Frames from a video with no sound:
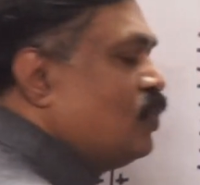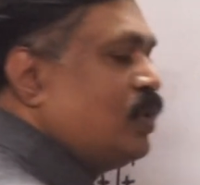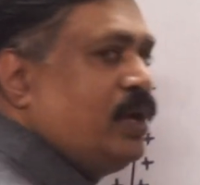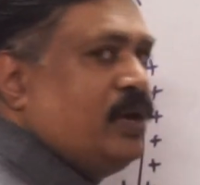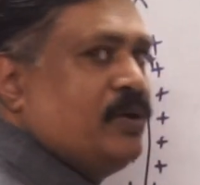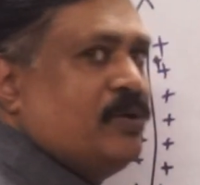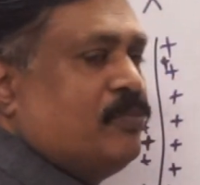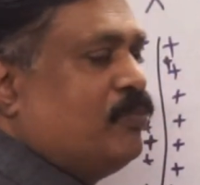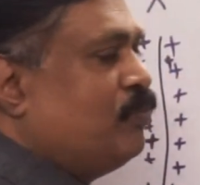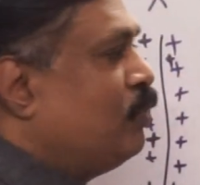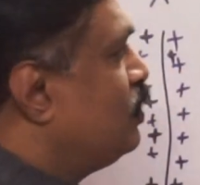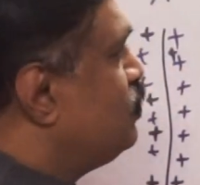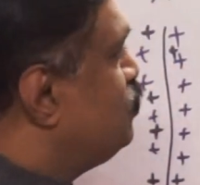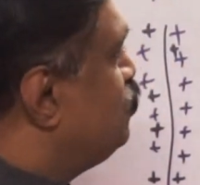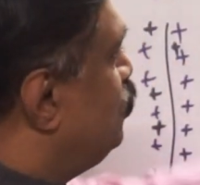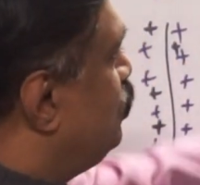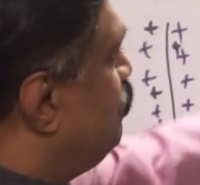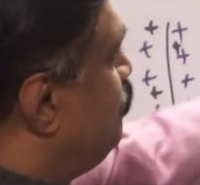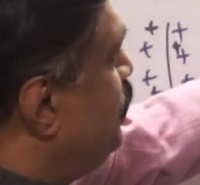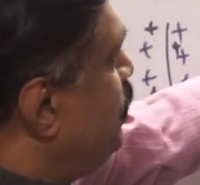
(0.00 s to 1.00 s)
Okay, both
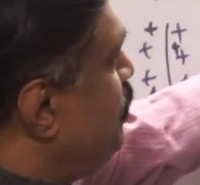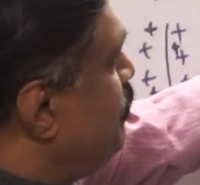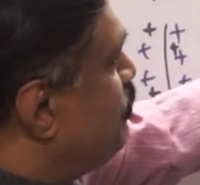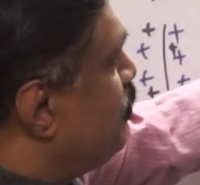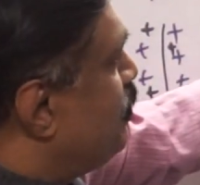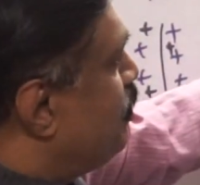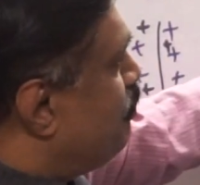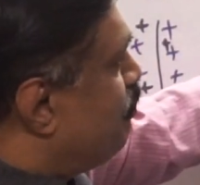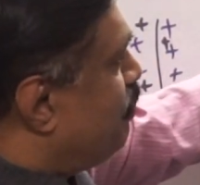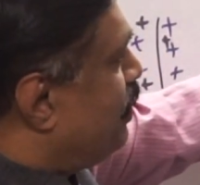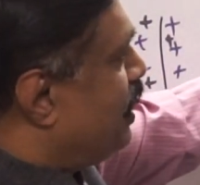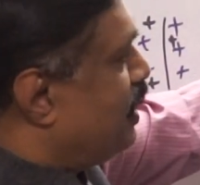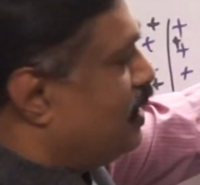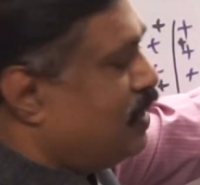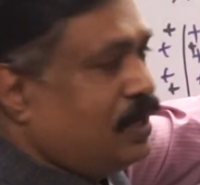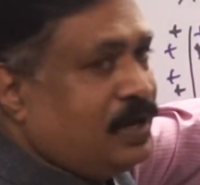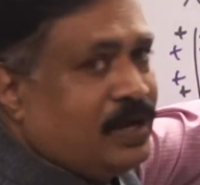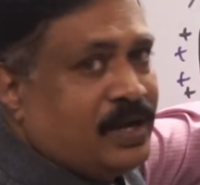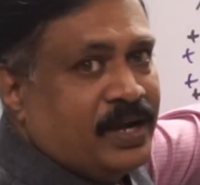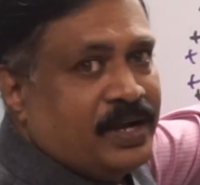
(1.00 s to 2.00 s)
should be
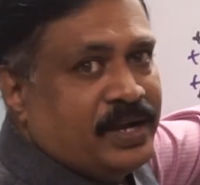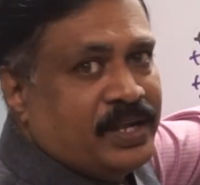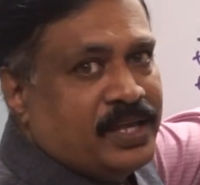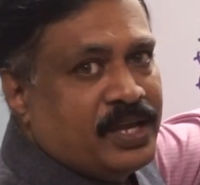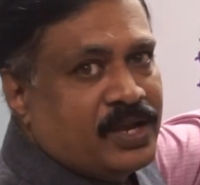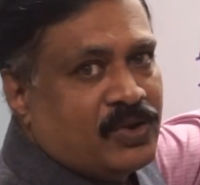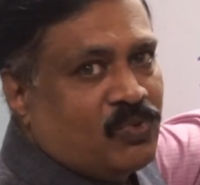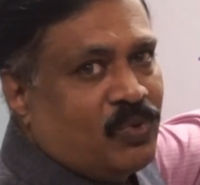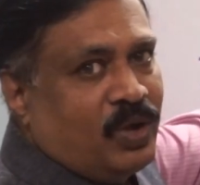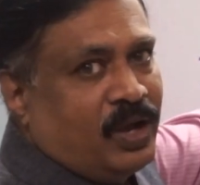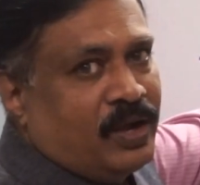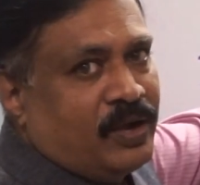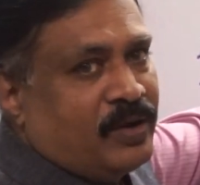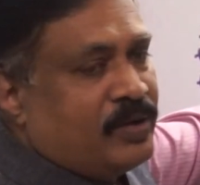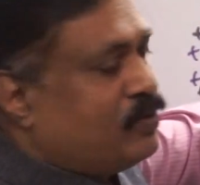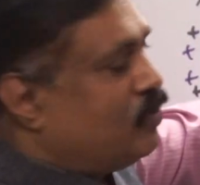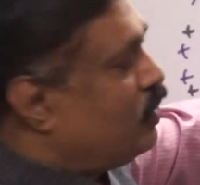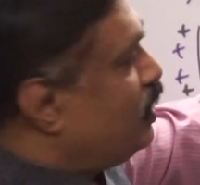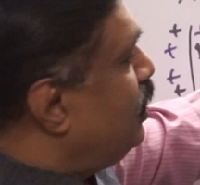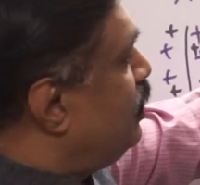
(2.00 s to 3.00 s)
parallel and equal.
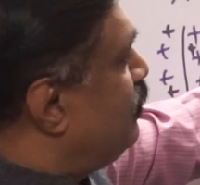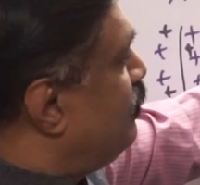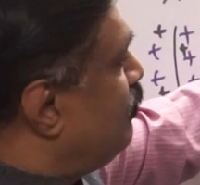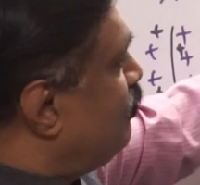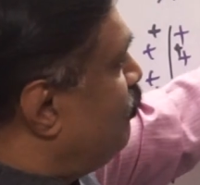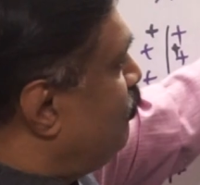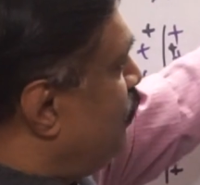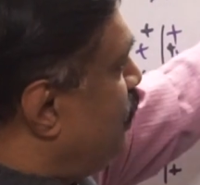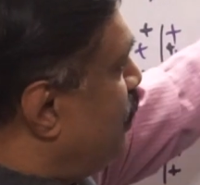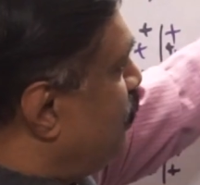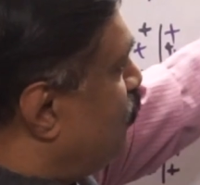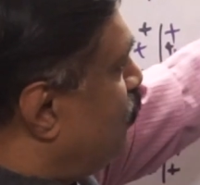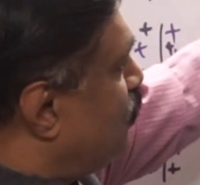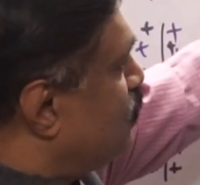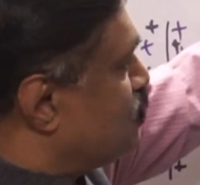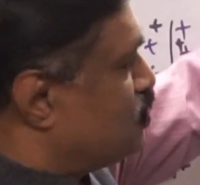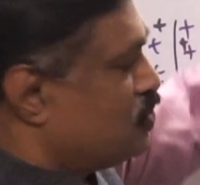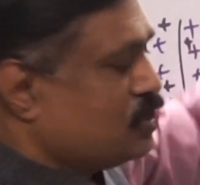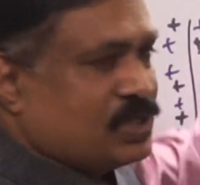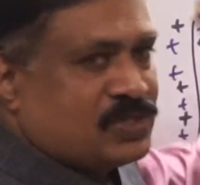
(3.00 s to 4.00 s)
Okay, very
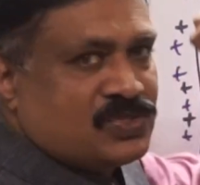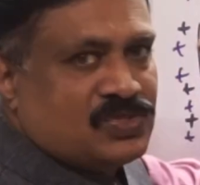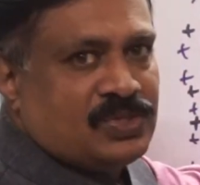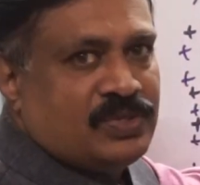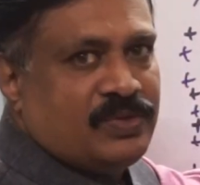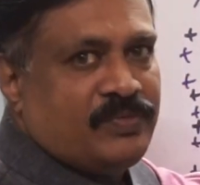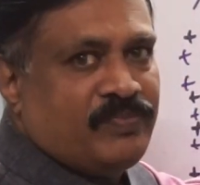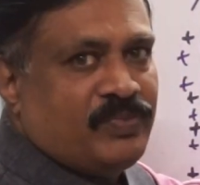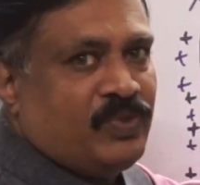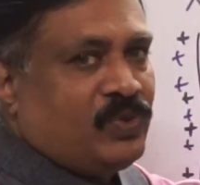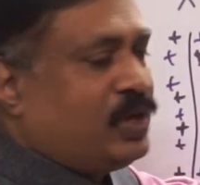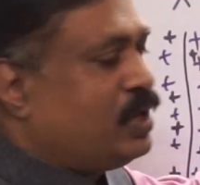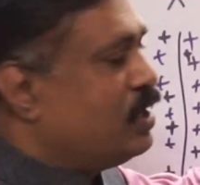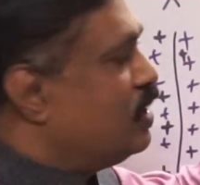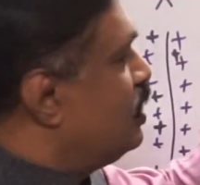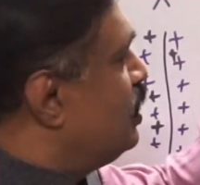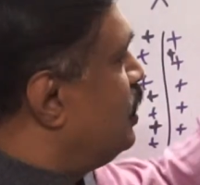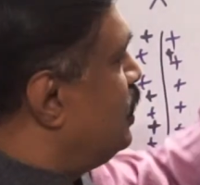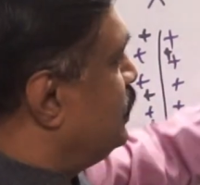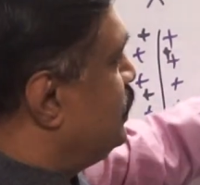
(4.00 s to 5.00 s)
close to this. Okay,
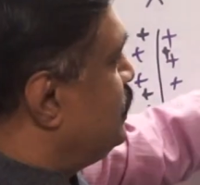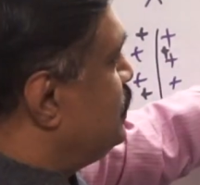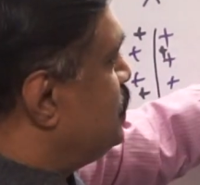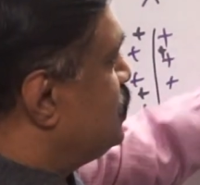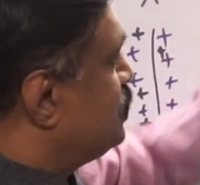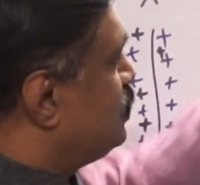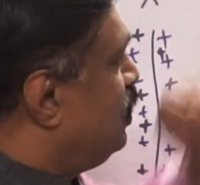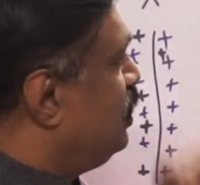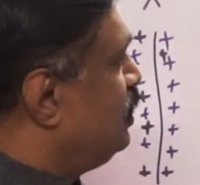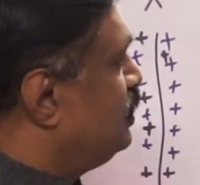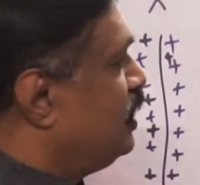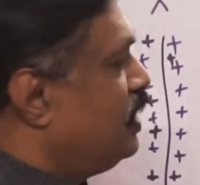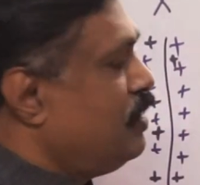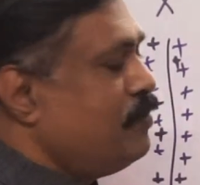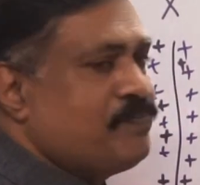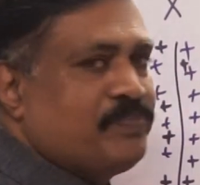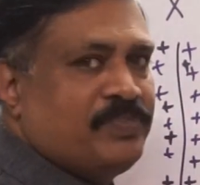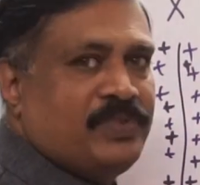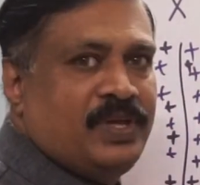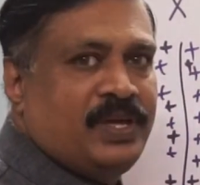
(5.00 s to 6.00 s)
this is called the
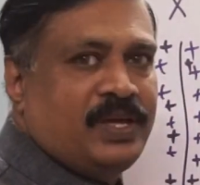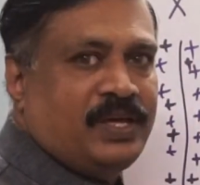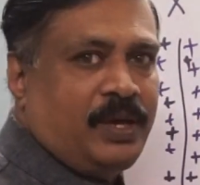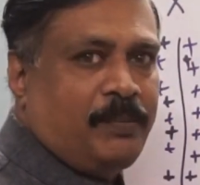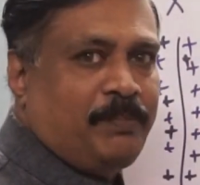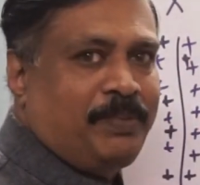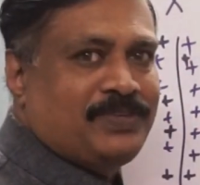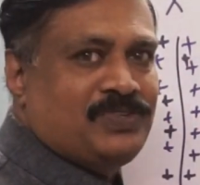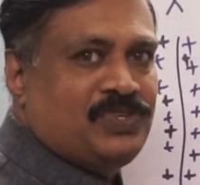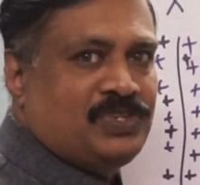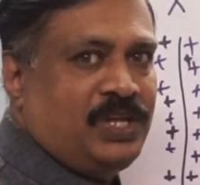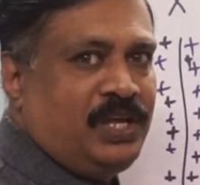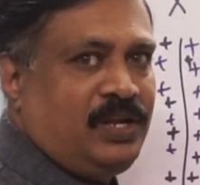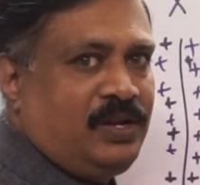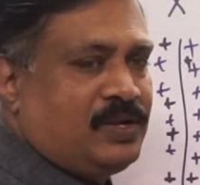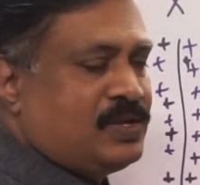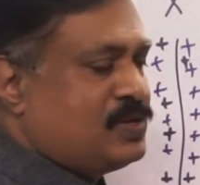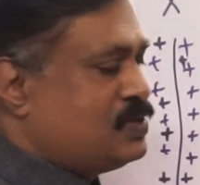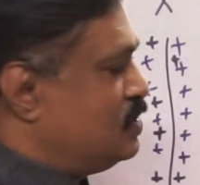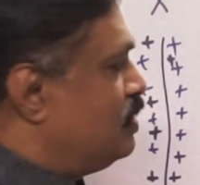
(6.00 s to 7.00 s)
capacitor
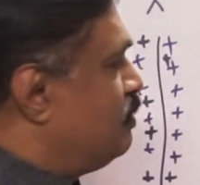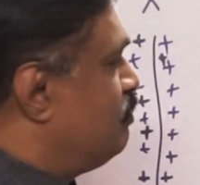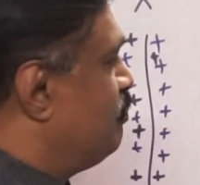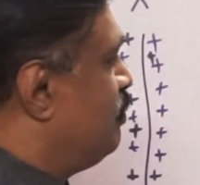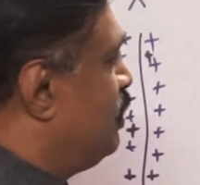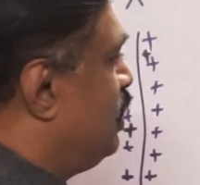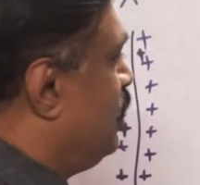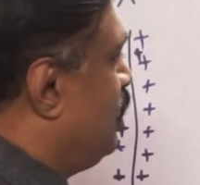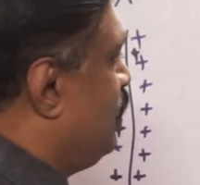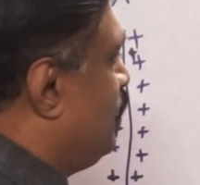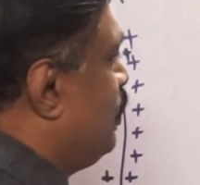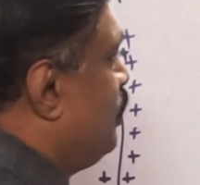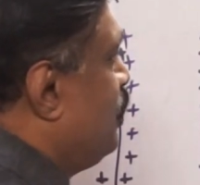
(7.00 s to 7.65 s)
symbol.